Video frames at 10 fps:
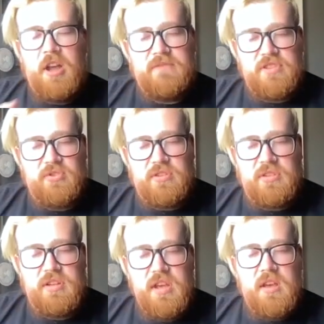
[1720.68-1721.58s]
of a
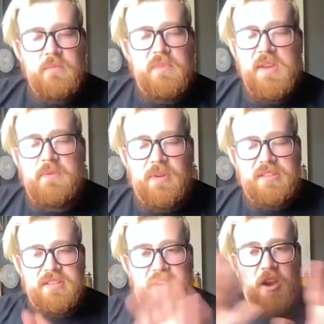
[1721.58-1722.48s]
sudden, people want
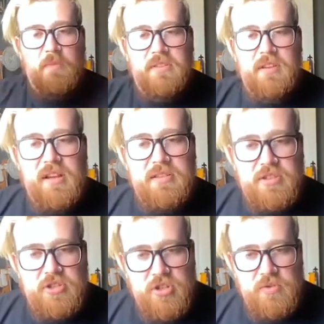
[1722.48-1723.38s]
to talk about the
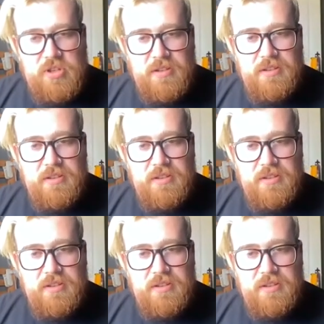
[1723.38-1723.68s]
Constitution,